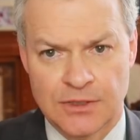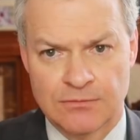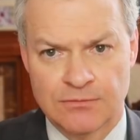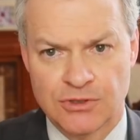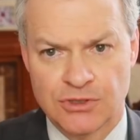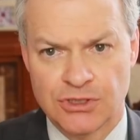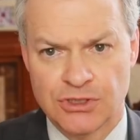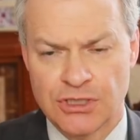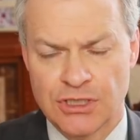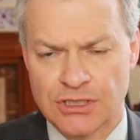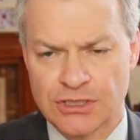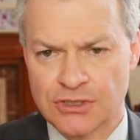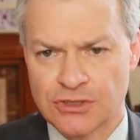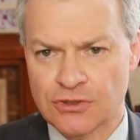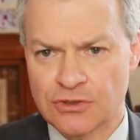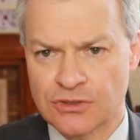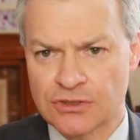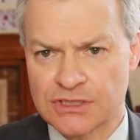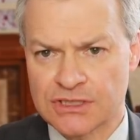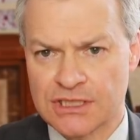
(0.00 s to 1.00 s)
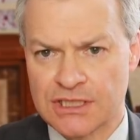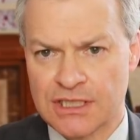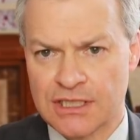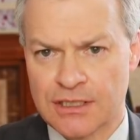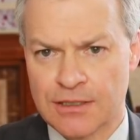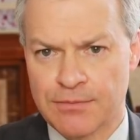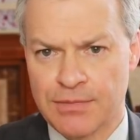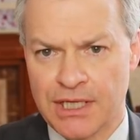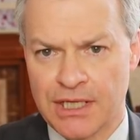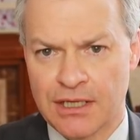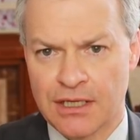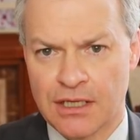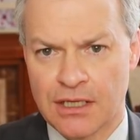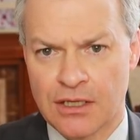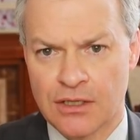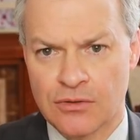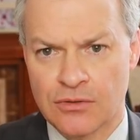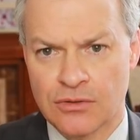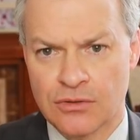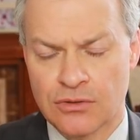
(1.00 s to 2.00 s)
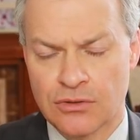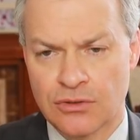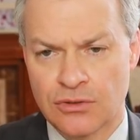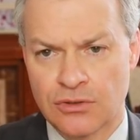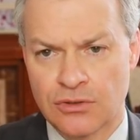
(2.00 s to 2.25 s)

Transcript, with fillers: I'm just not seeing a bingo.